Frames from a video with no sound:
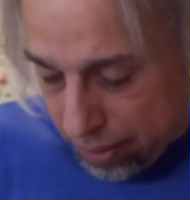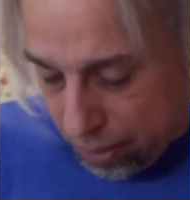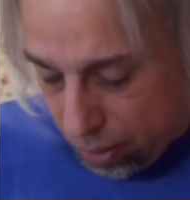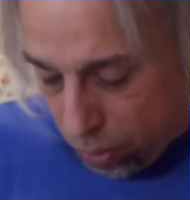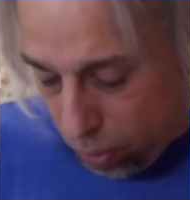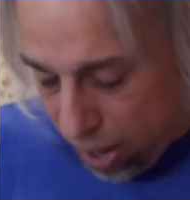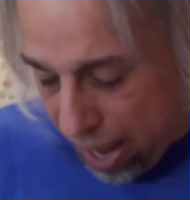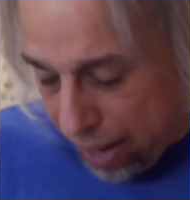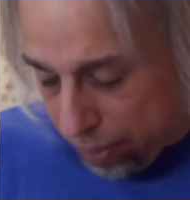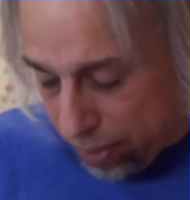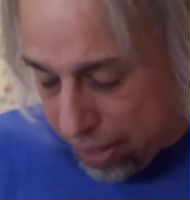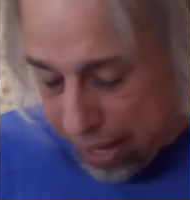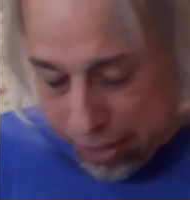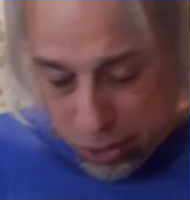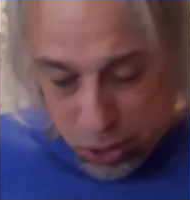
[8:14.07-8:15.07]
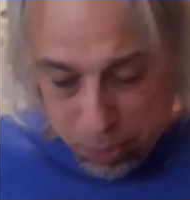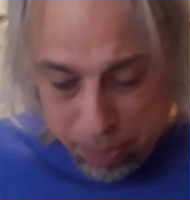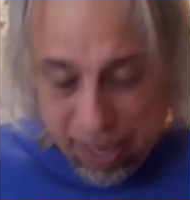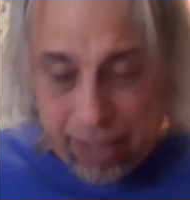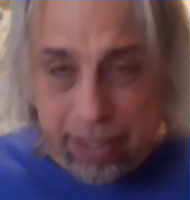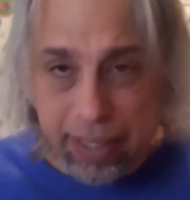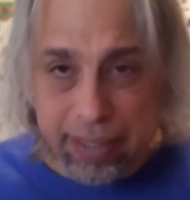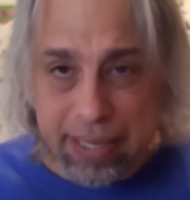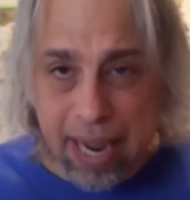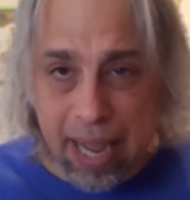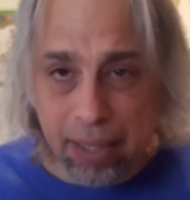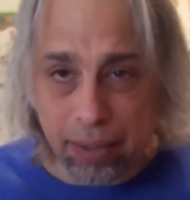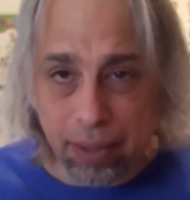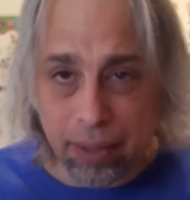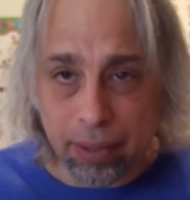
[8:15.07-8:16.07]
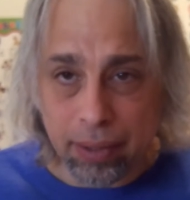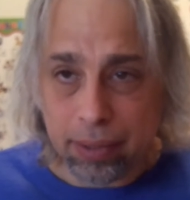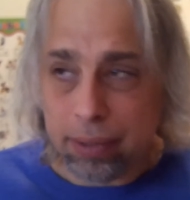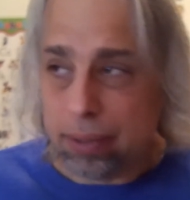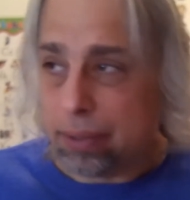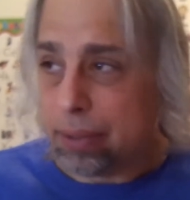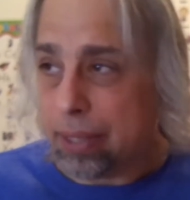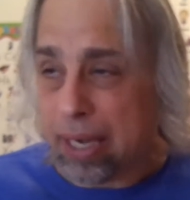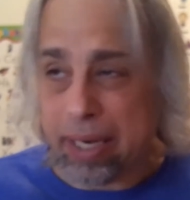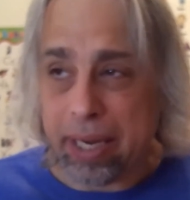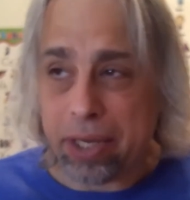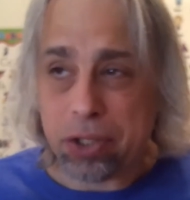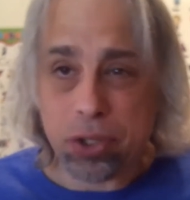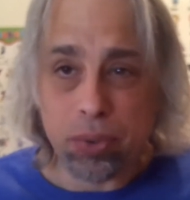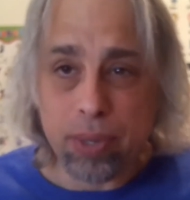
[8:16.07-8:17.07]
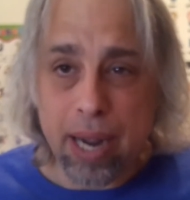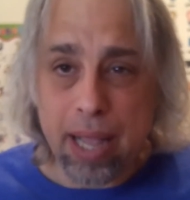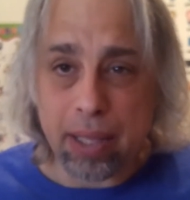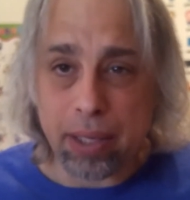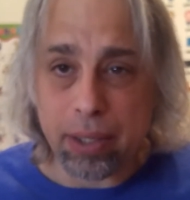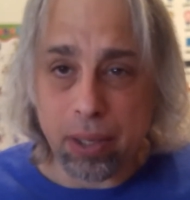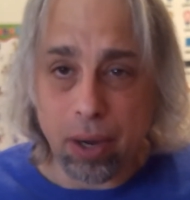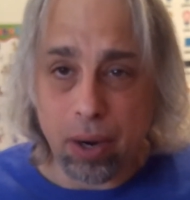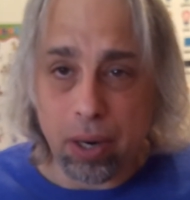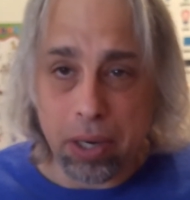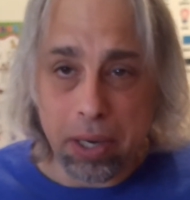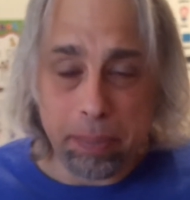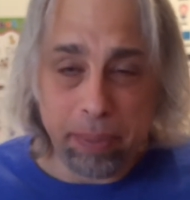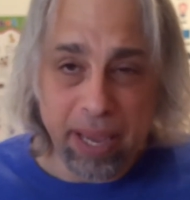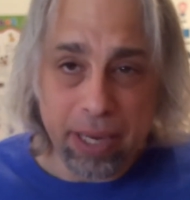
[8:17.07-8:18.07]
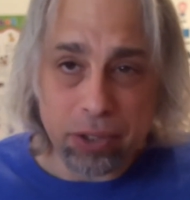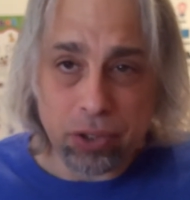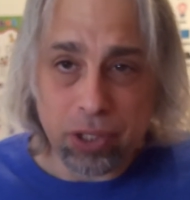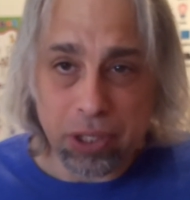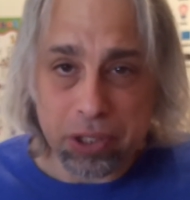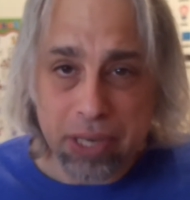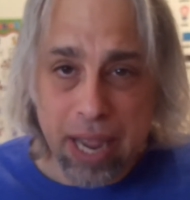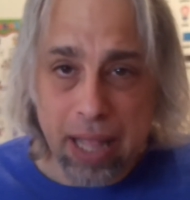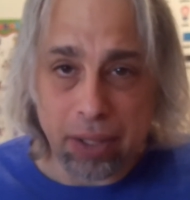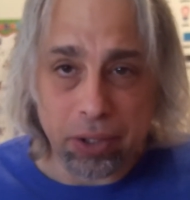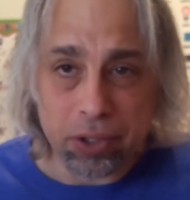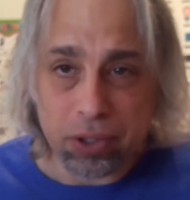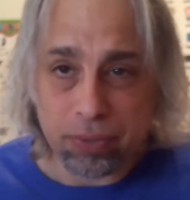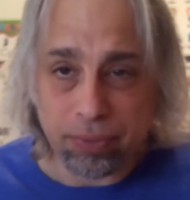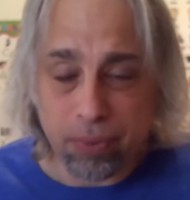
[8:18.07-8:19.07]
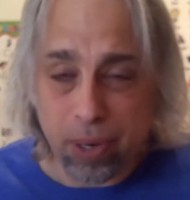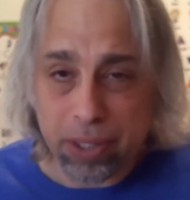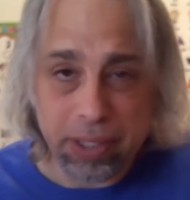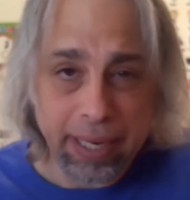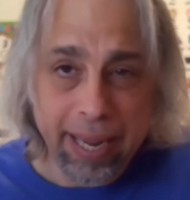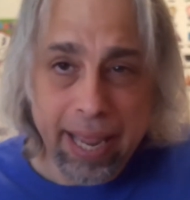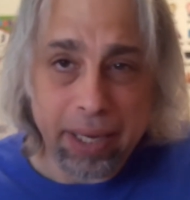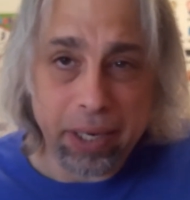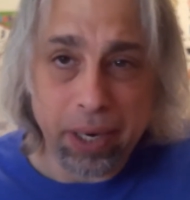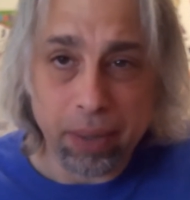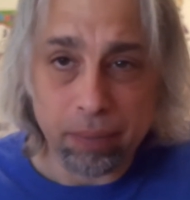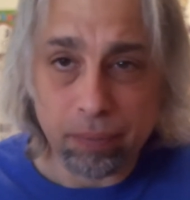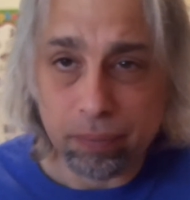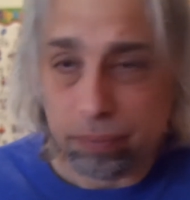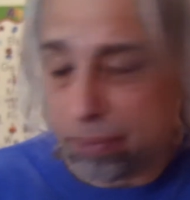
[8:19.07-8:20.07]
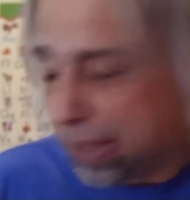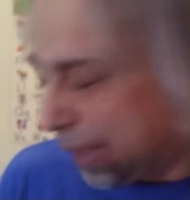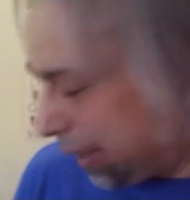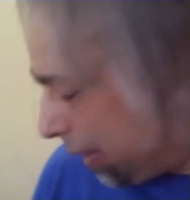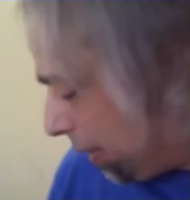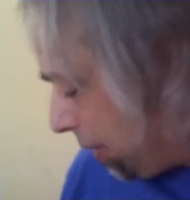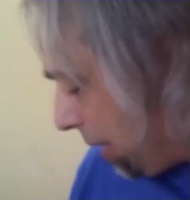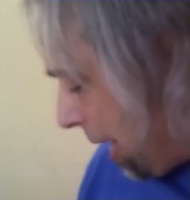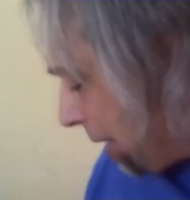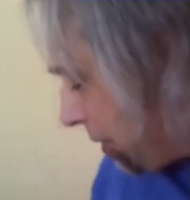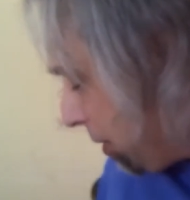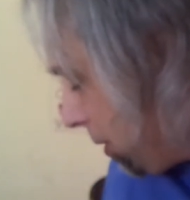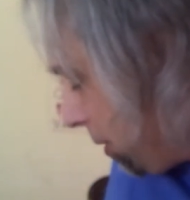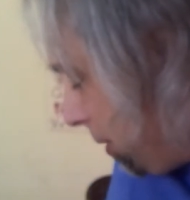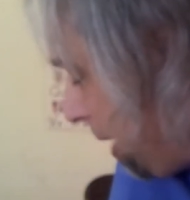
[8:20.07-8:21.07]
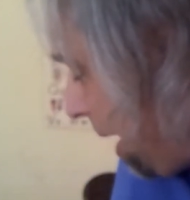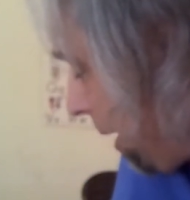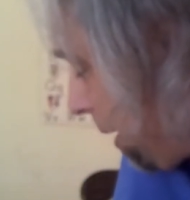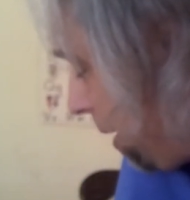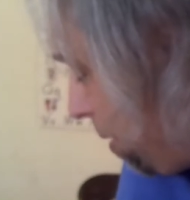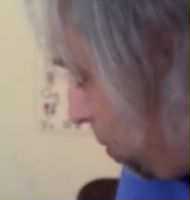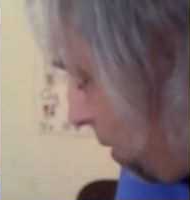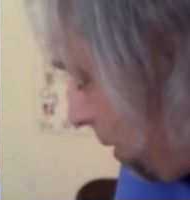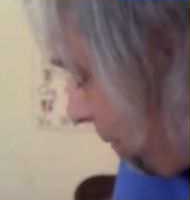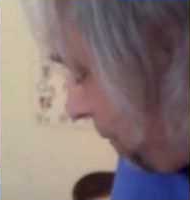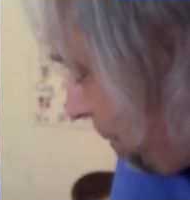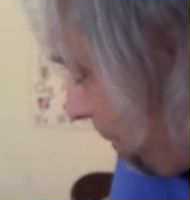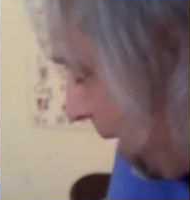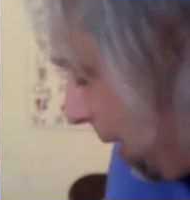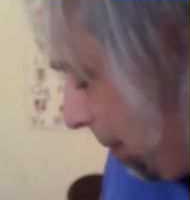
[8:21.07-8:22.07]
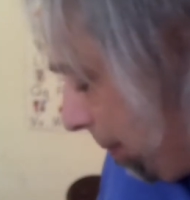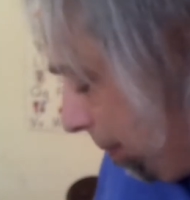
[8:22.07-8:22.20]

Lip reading: why would I spend $1 on a $2 card and pay $6 for it to get here? That's not going to work for me.